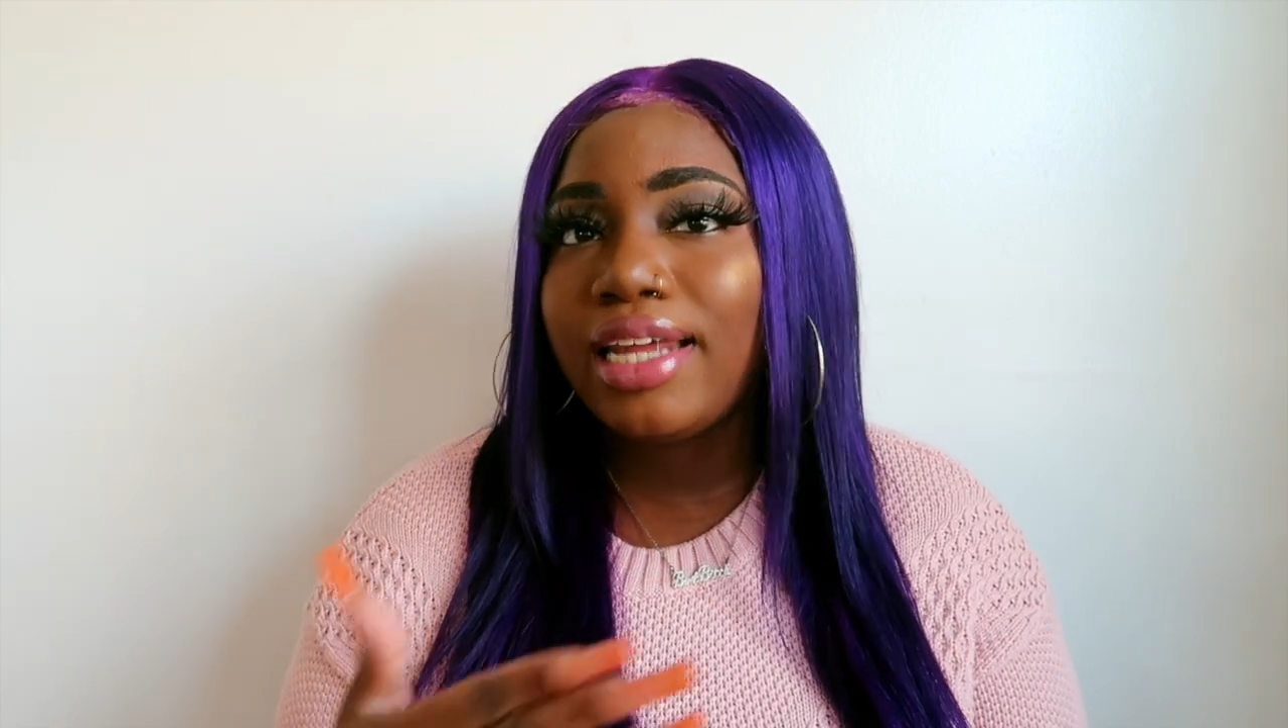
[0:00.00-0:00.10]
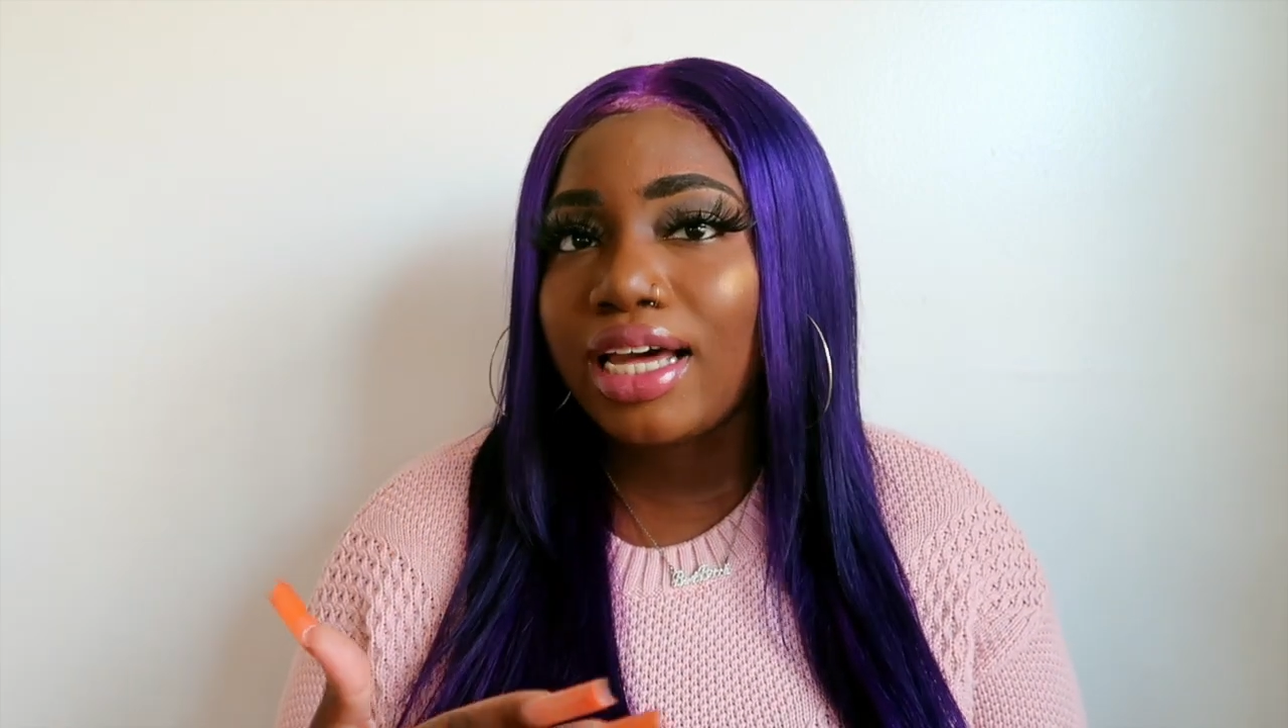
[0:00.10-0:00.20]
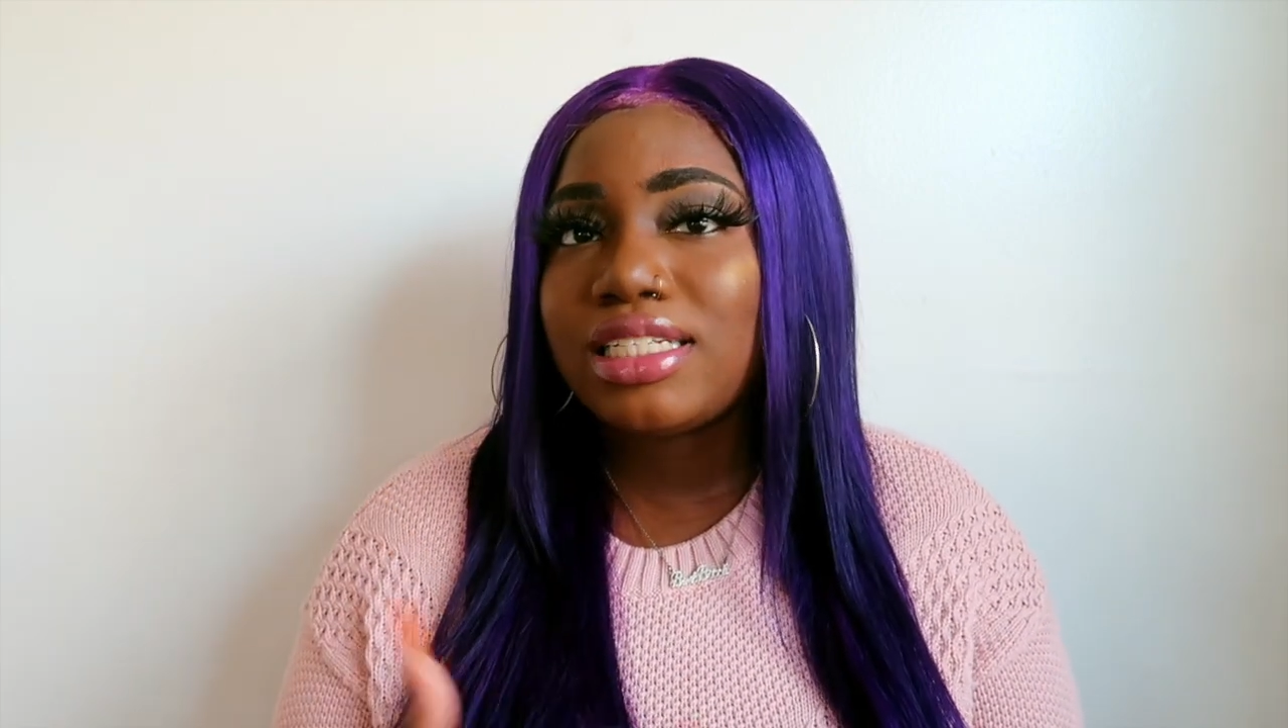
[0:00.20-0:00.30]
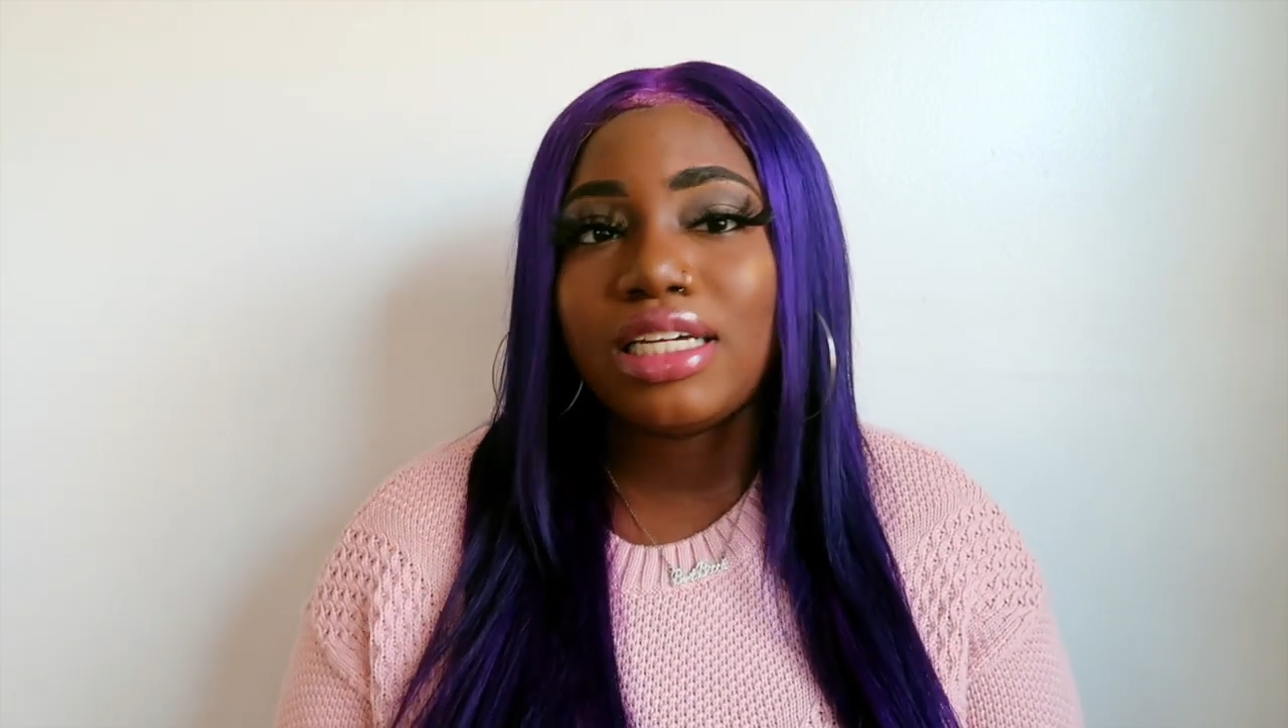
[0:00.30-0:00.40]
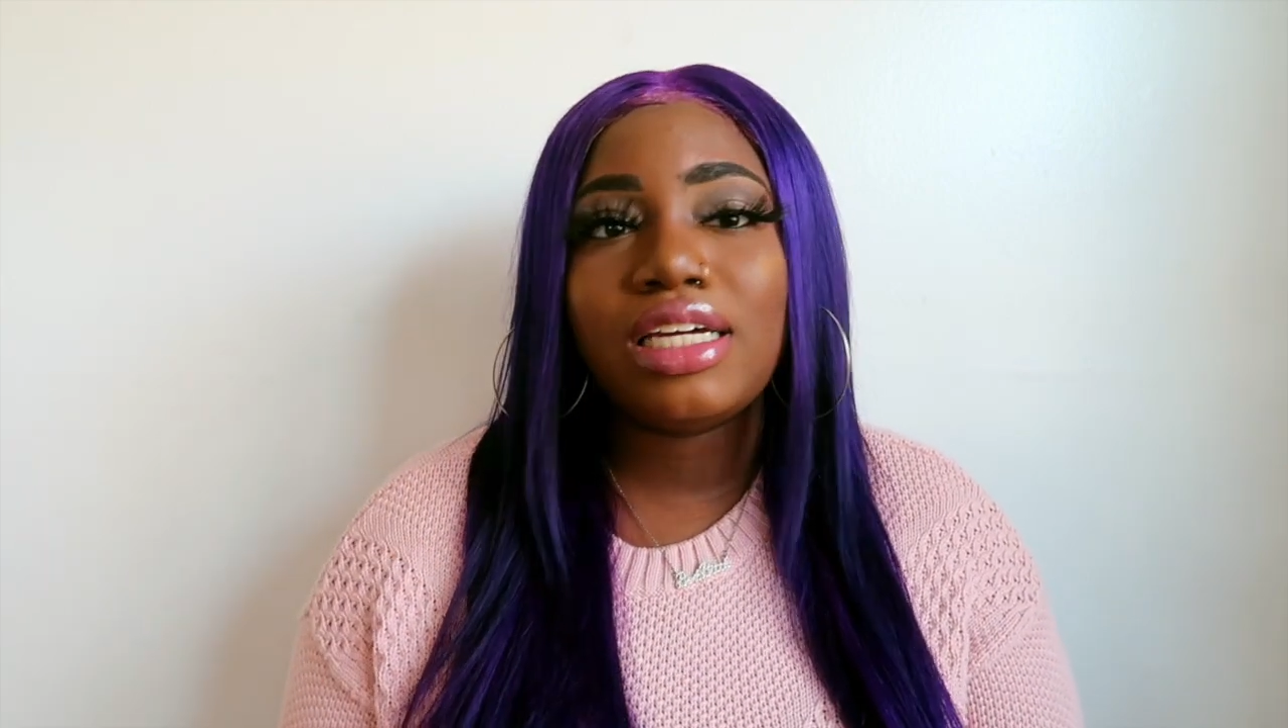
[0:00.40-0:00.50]

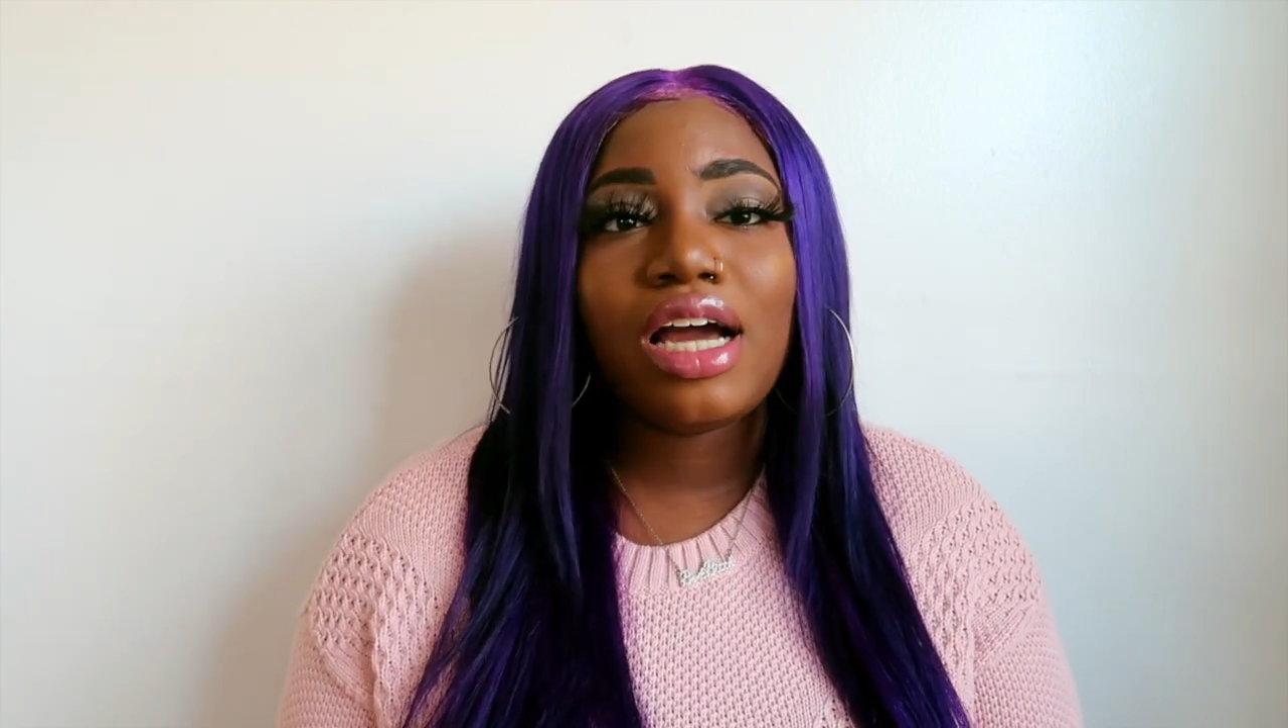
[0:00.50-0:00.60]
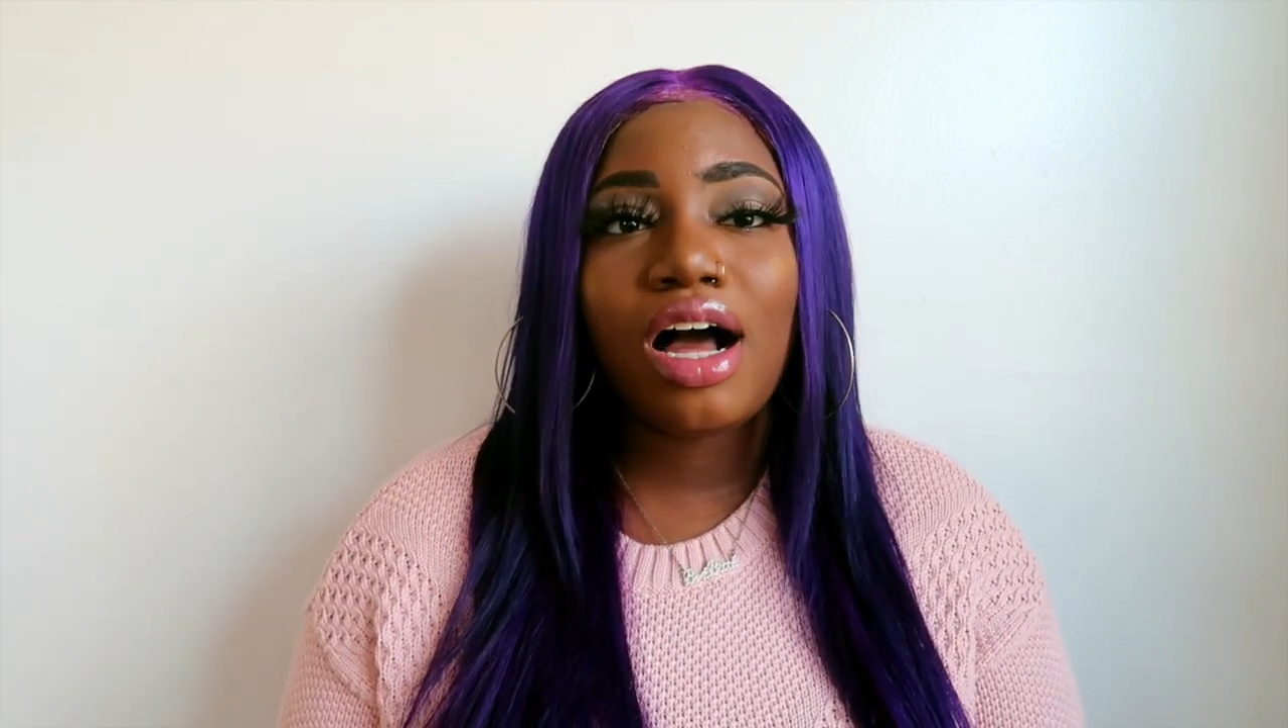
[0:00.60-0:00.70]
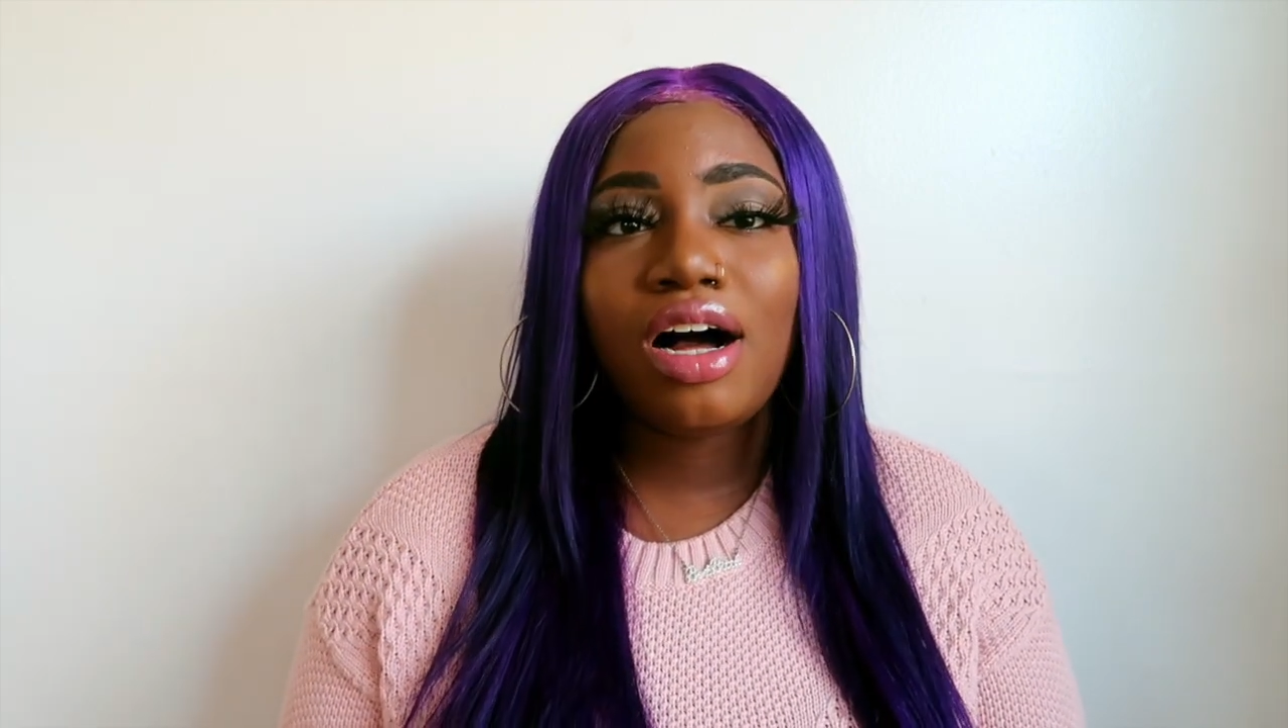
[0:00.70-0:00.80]
that's it.